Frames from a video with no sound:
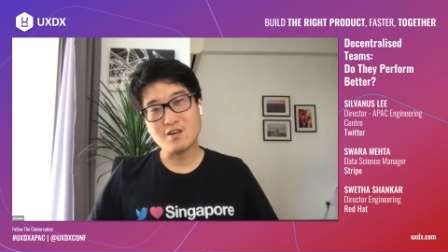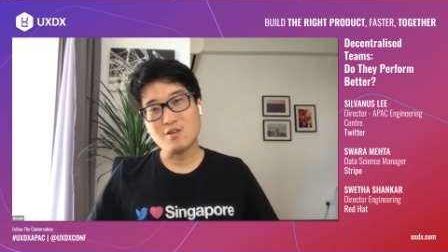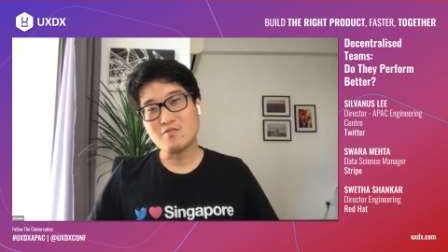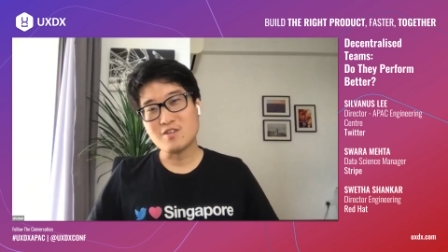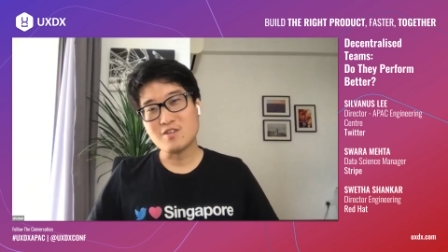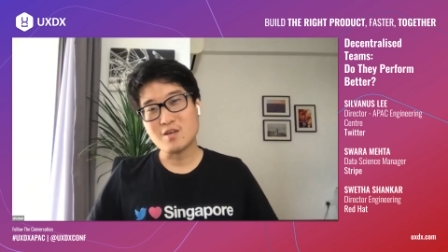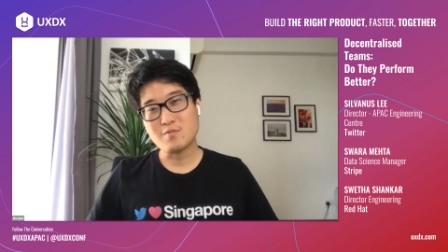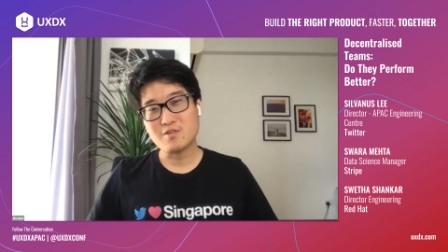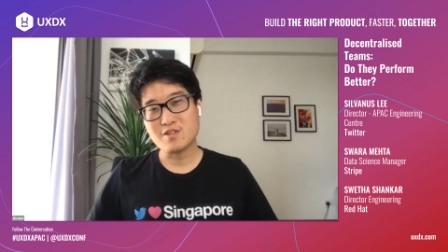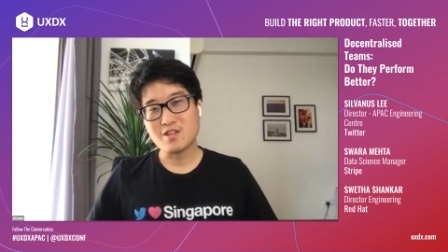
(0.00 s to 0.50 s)

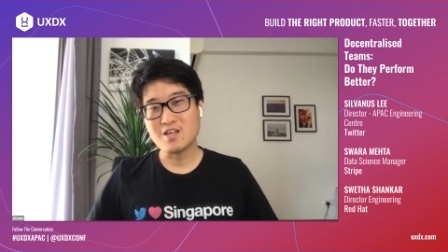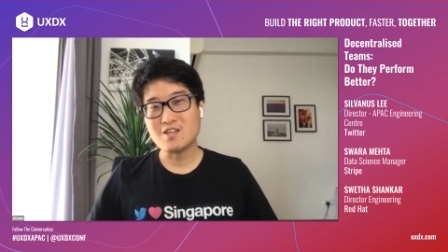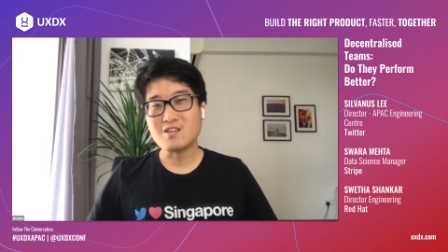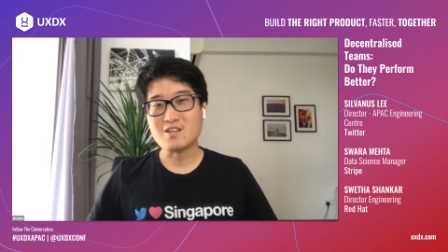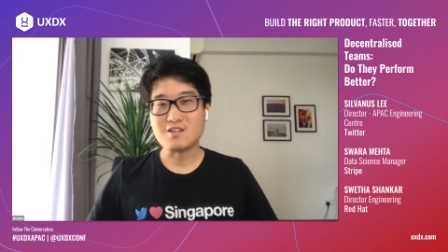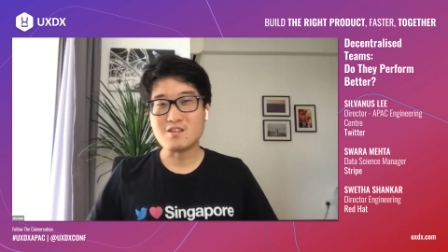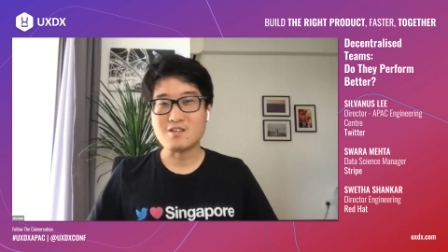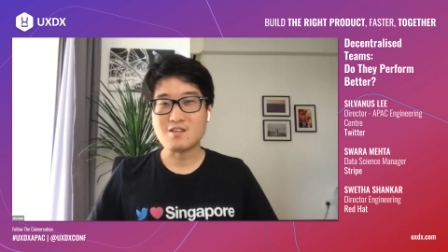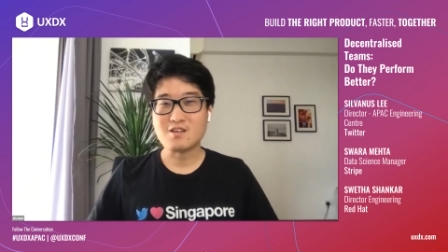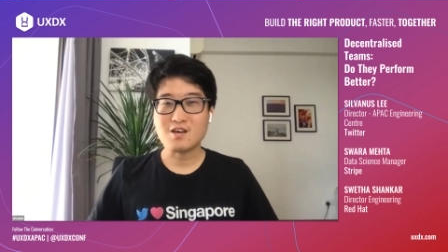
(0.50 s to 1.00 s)
overlap with
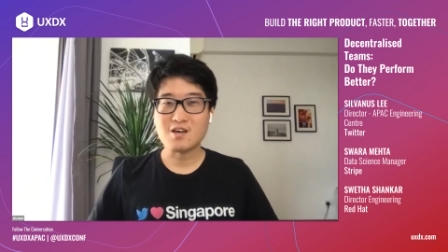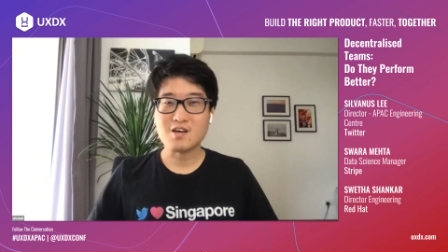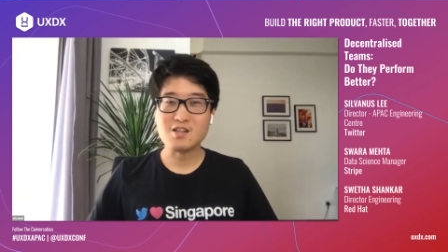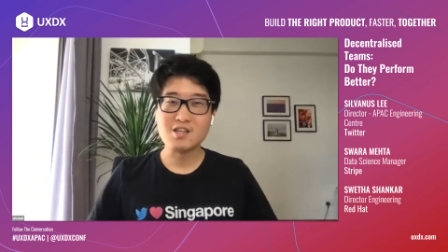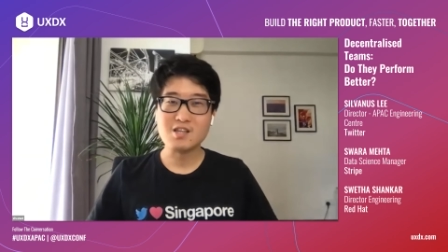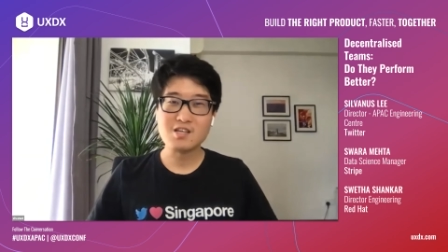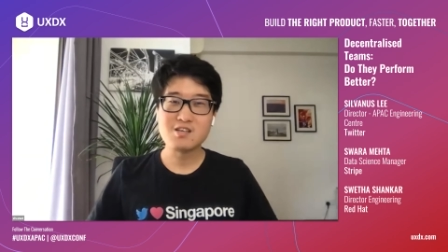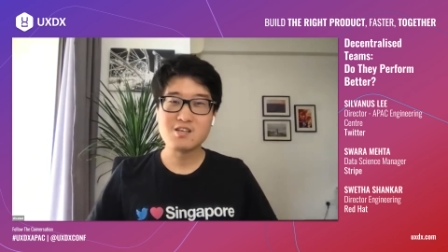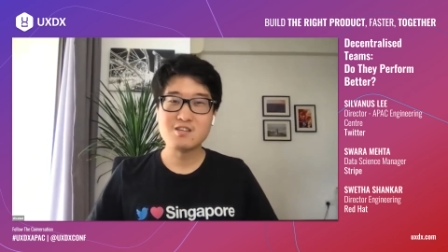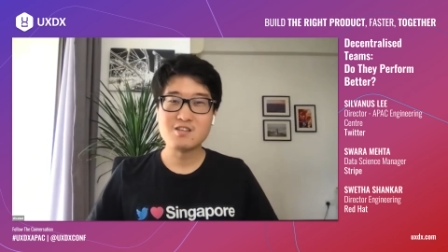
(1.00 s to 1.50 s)
London
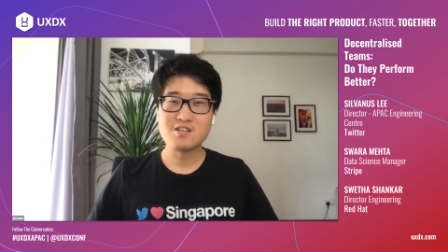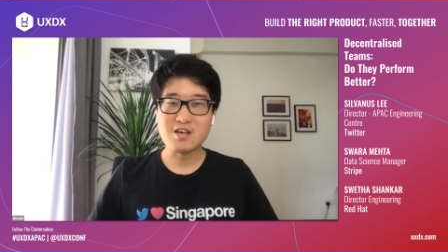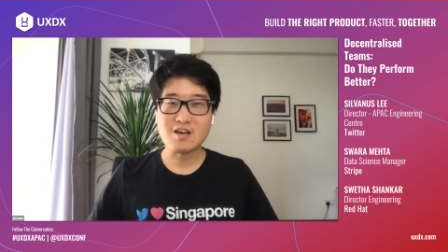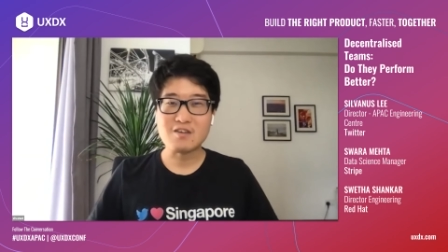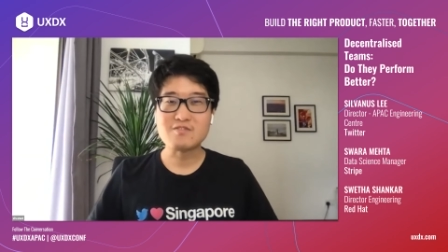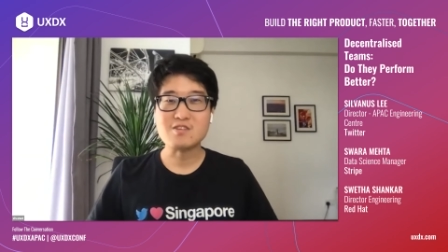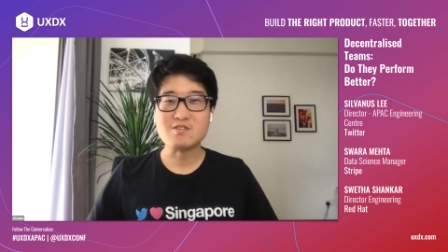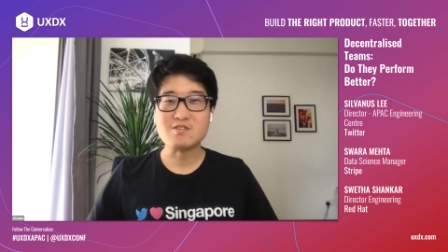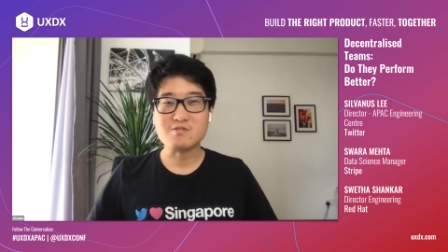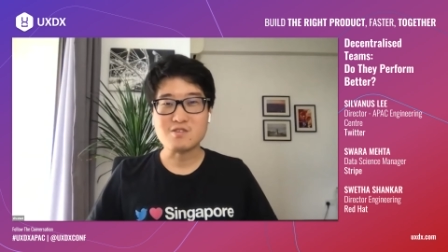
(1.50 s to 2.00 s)
later in the
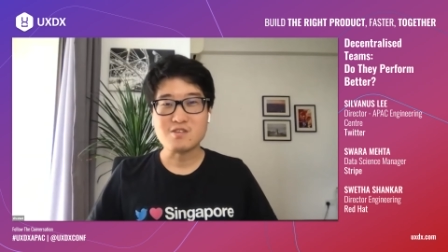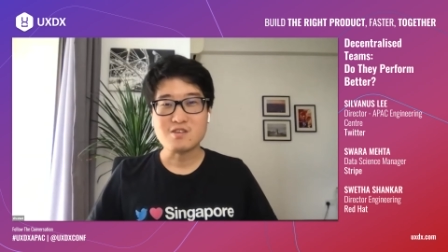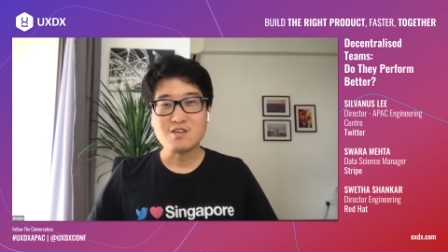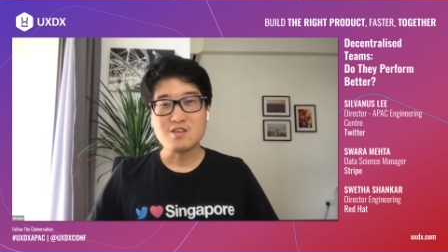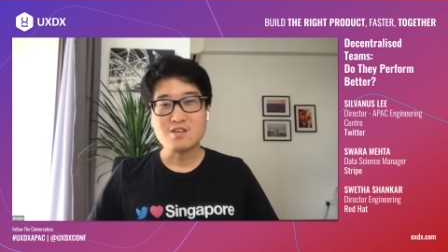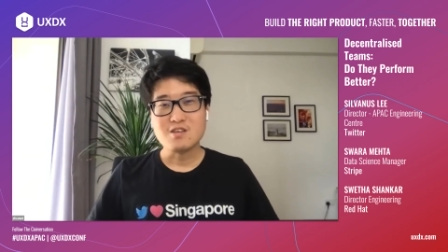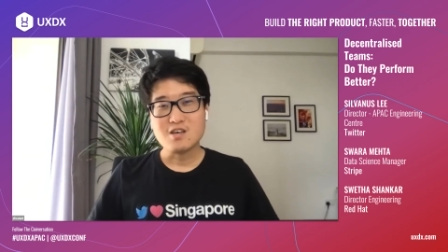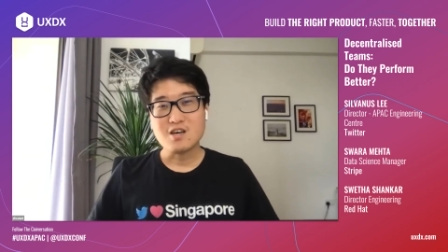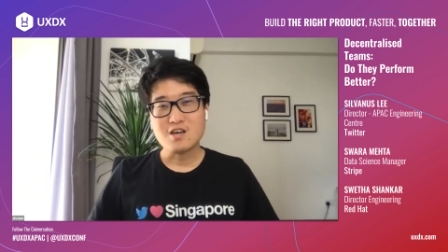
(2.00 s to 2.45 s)
afternoon.